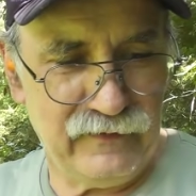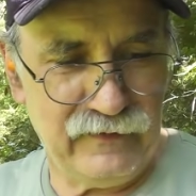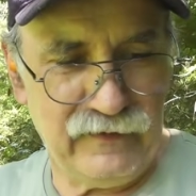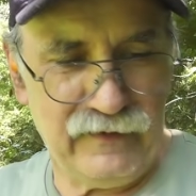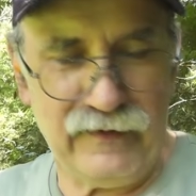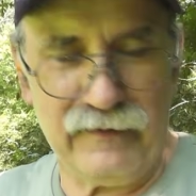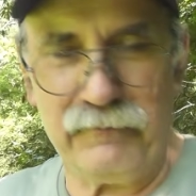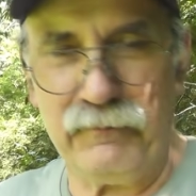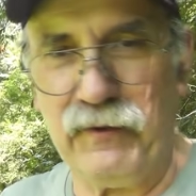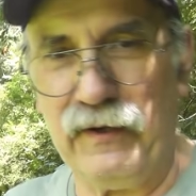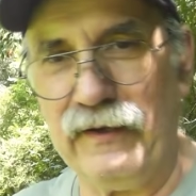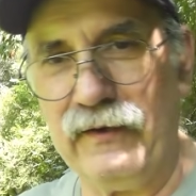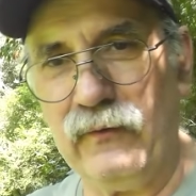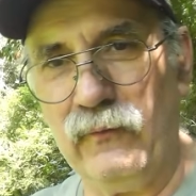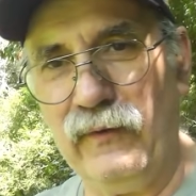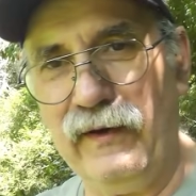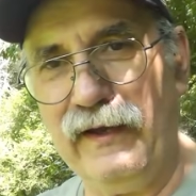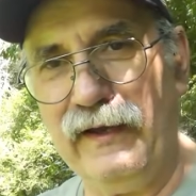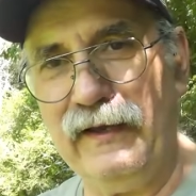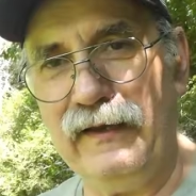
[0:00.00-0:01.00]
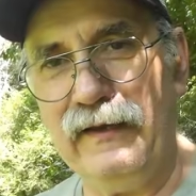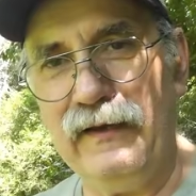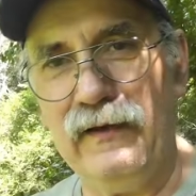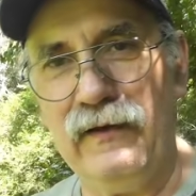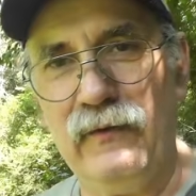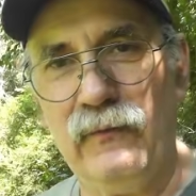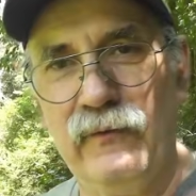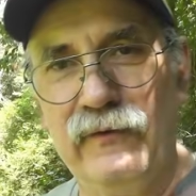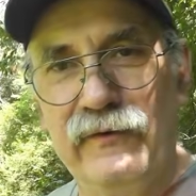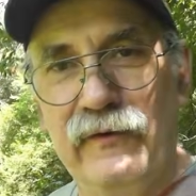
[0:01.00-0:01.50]
and plink away
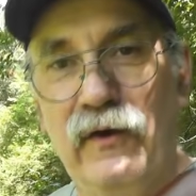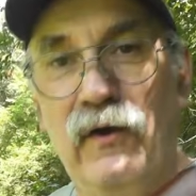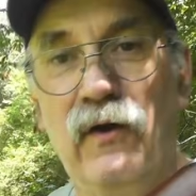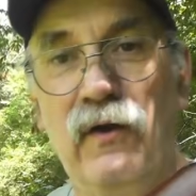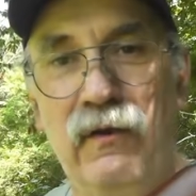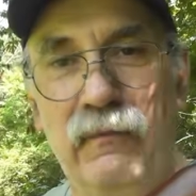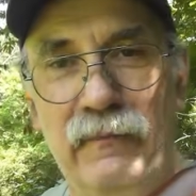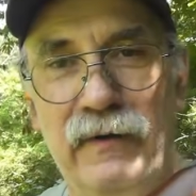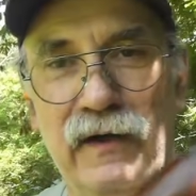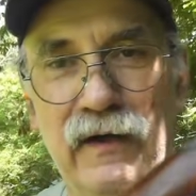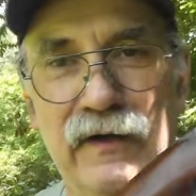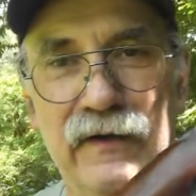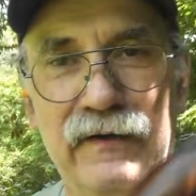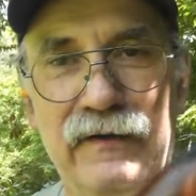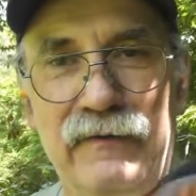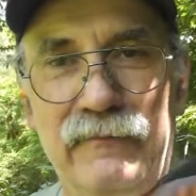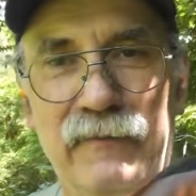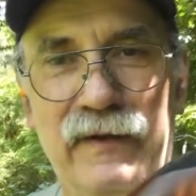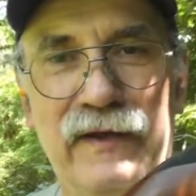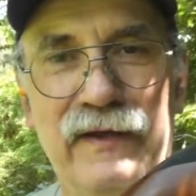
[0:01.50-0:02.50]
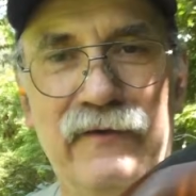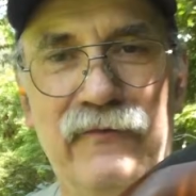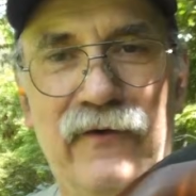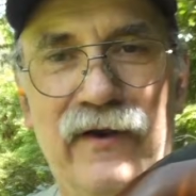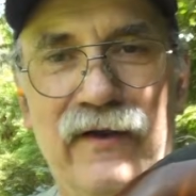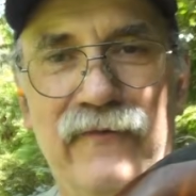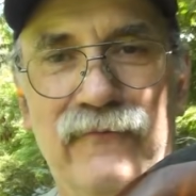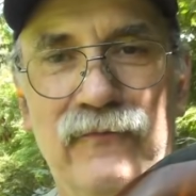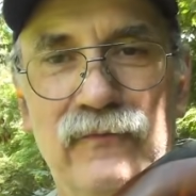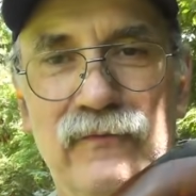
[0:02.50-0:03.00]
with an all-American made
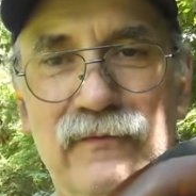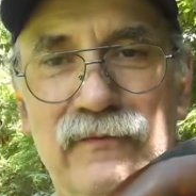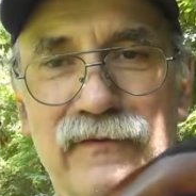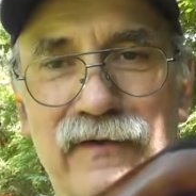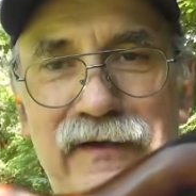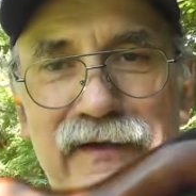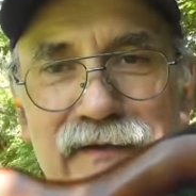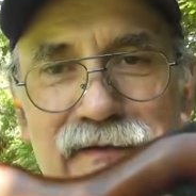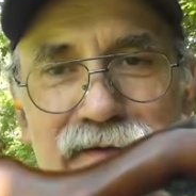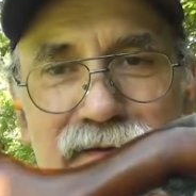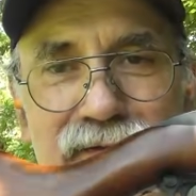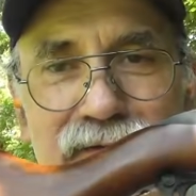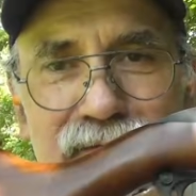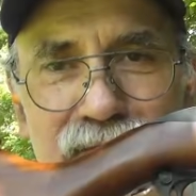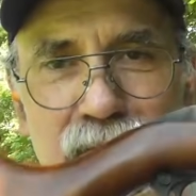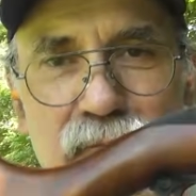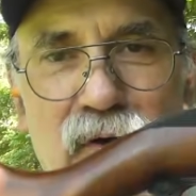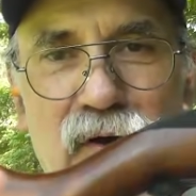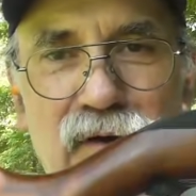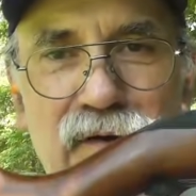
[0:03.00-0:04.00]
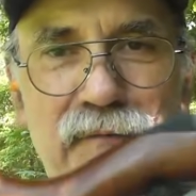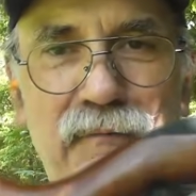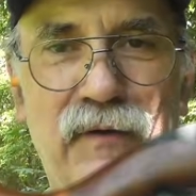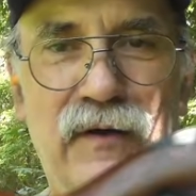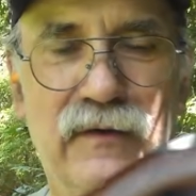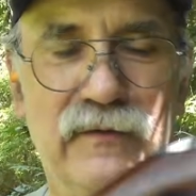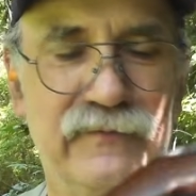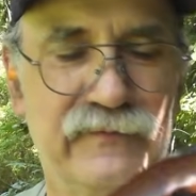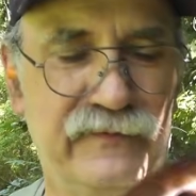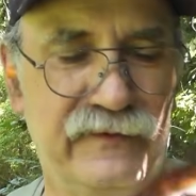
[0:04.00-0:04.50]
rifle like the Marlin
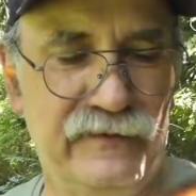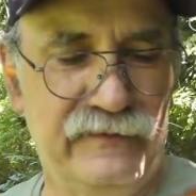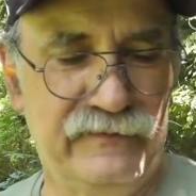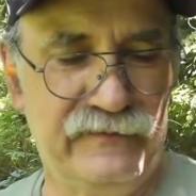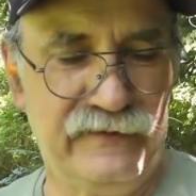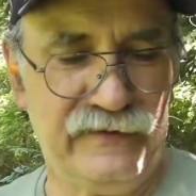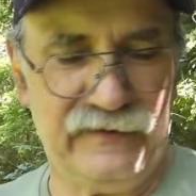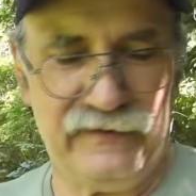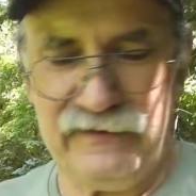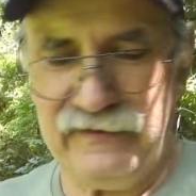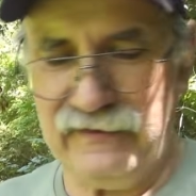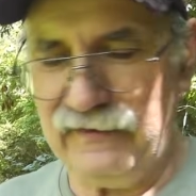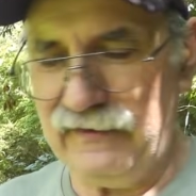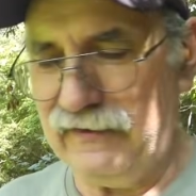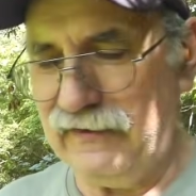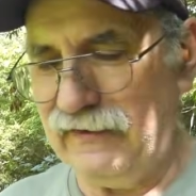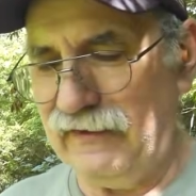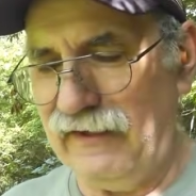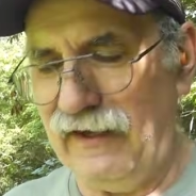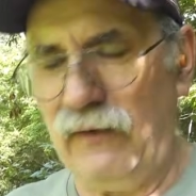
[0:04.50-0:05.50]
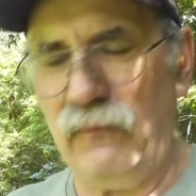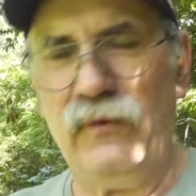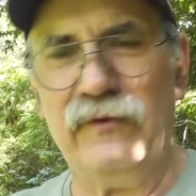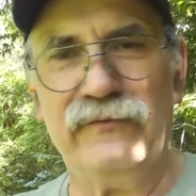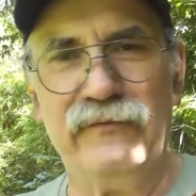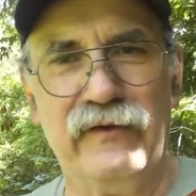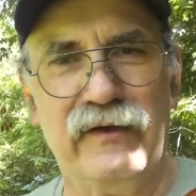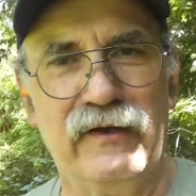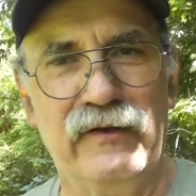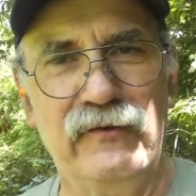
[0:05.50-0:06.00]
Model 60. I
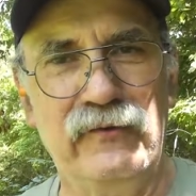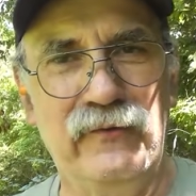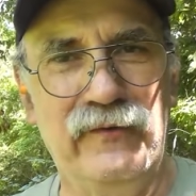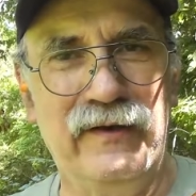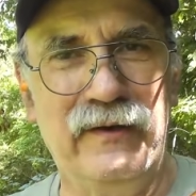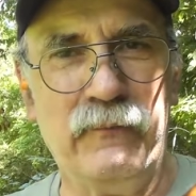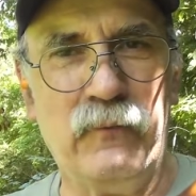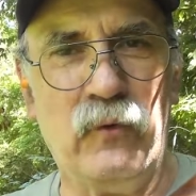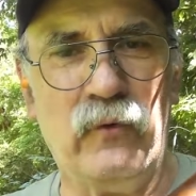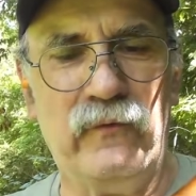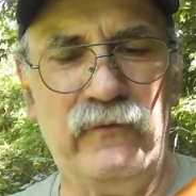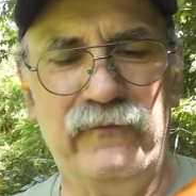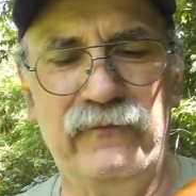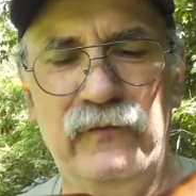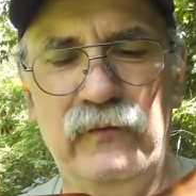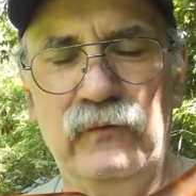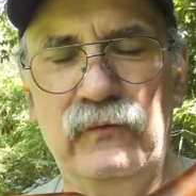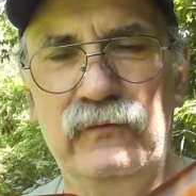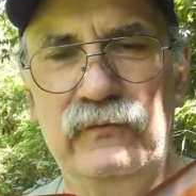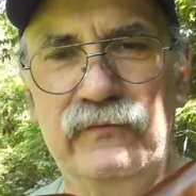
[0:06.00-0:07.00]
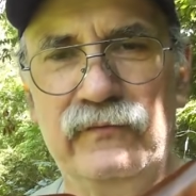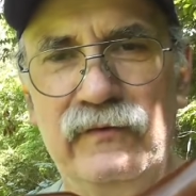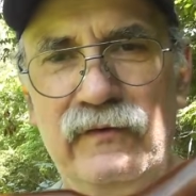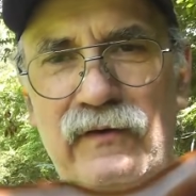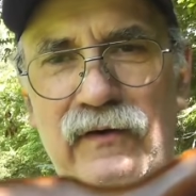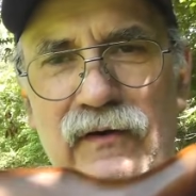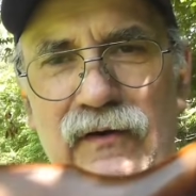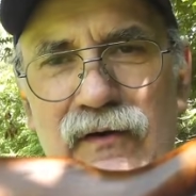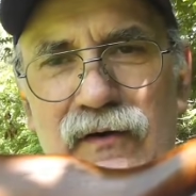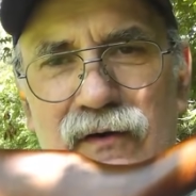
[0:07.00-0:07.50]
wasn't going to do any more reviews
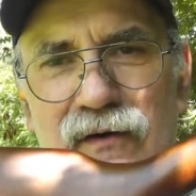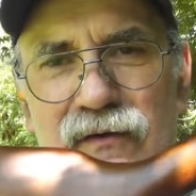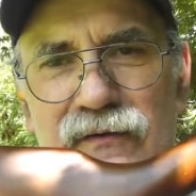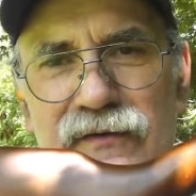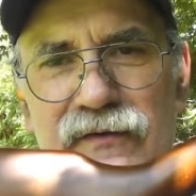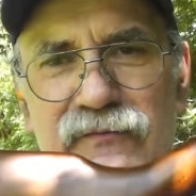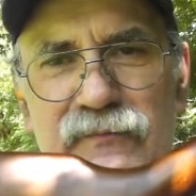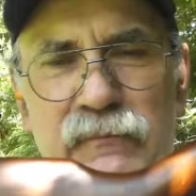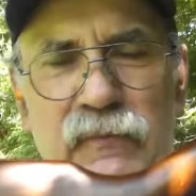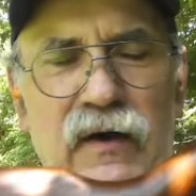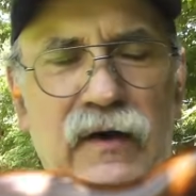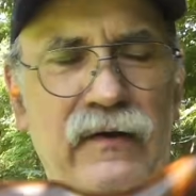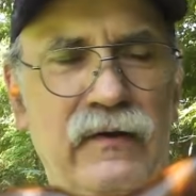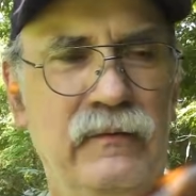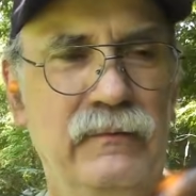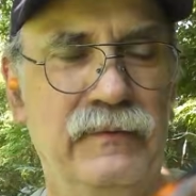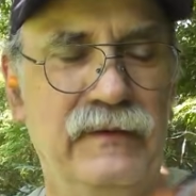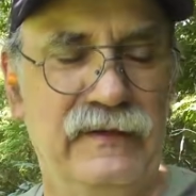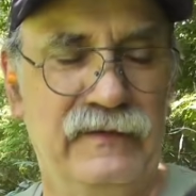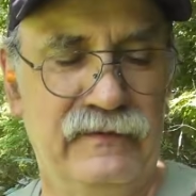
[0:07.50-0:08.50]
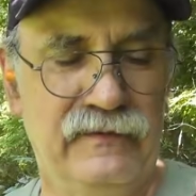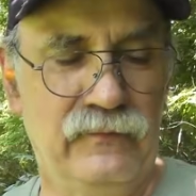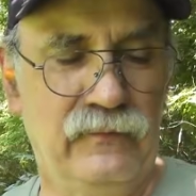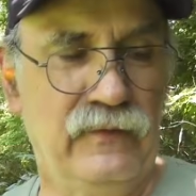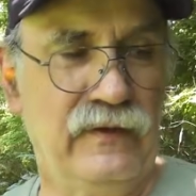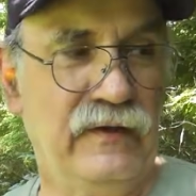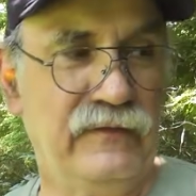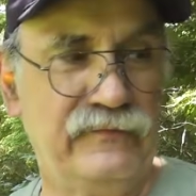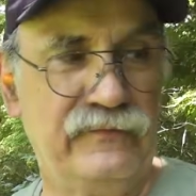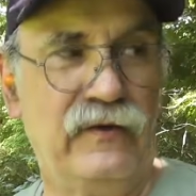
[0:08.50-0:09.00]
on this model, but
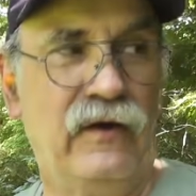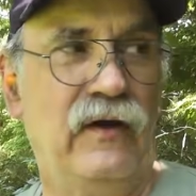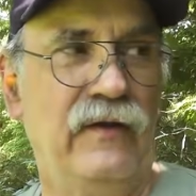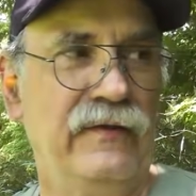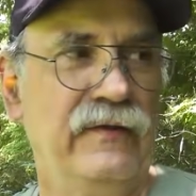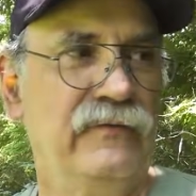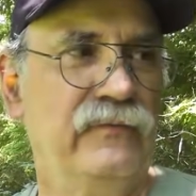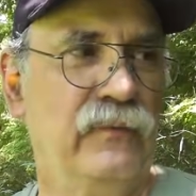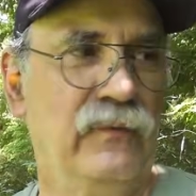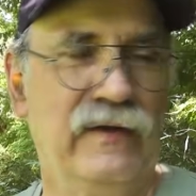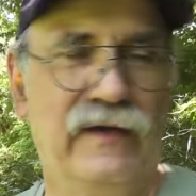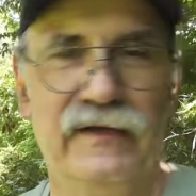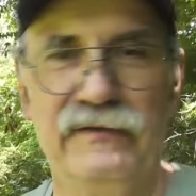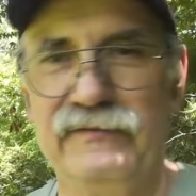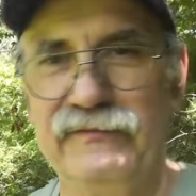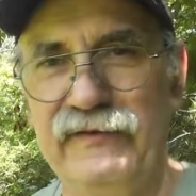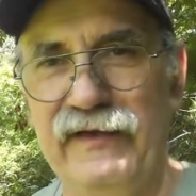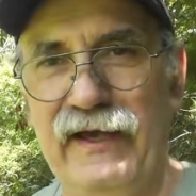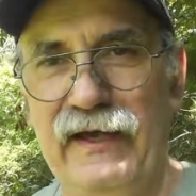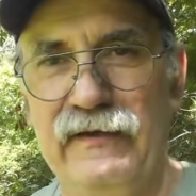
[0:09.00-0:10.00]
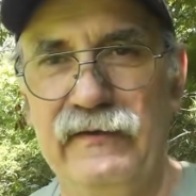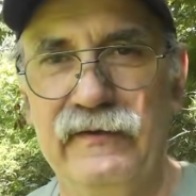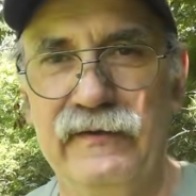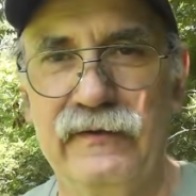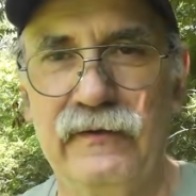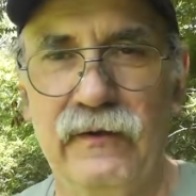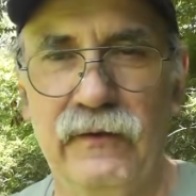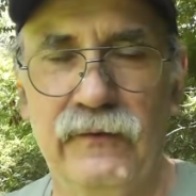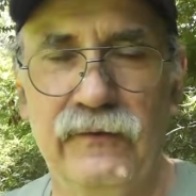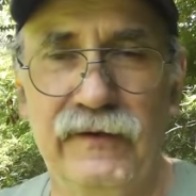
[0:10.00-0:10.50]
when I saw this one I just had to
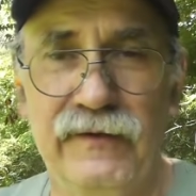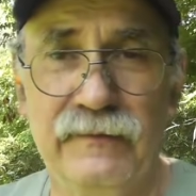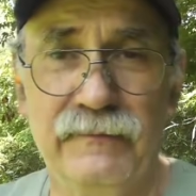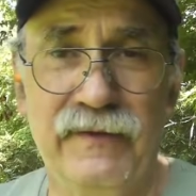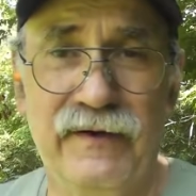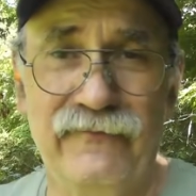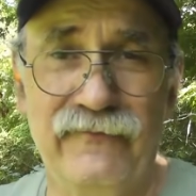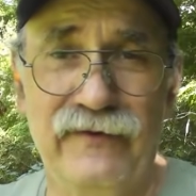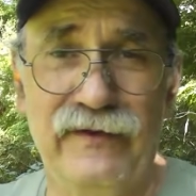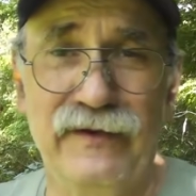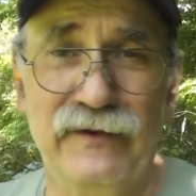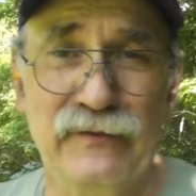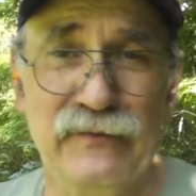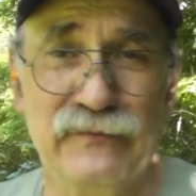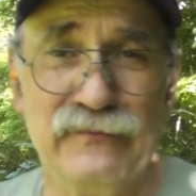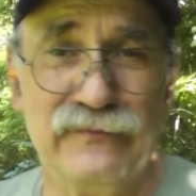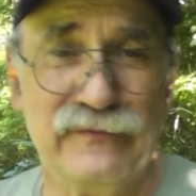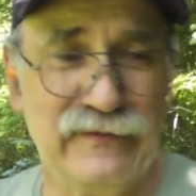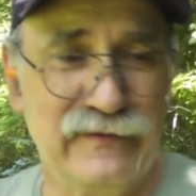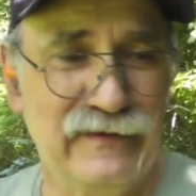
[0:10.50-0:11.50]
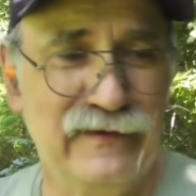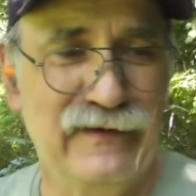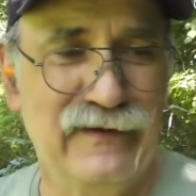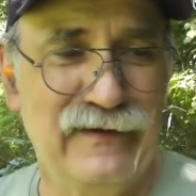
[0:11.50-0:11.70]
include it in my videos, and